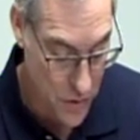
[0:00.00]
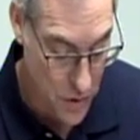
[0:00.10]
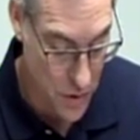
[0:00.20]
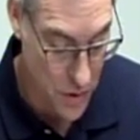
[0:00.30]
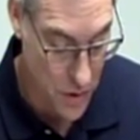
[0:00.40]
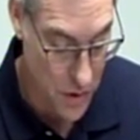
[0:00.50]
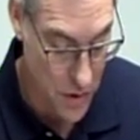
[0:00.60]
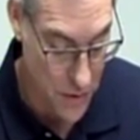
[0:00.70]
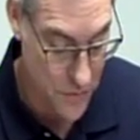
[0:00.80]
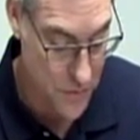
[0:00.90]
call
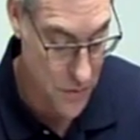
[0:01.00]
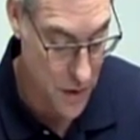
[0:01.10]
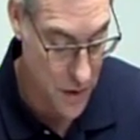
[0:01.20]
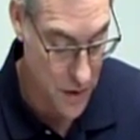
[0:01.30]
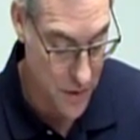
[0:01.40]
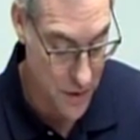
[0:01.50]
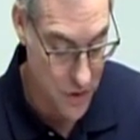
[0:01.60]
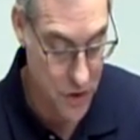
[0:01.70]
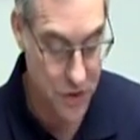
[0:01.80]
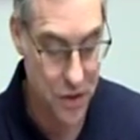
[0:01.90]
of God
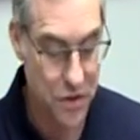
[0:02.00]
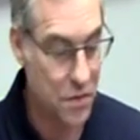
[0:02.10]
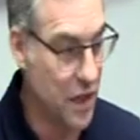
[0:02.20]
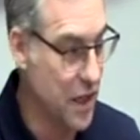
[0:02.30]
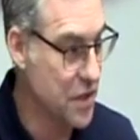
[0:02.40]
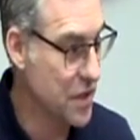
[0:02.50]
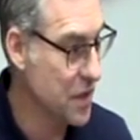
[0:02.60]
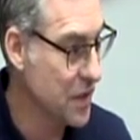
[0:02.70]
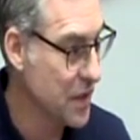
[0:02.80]
in Jesus Christ.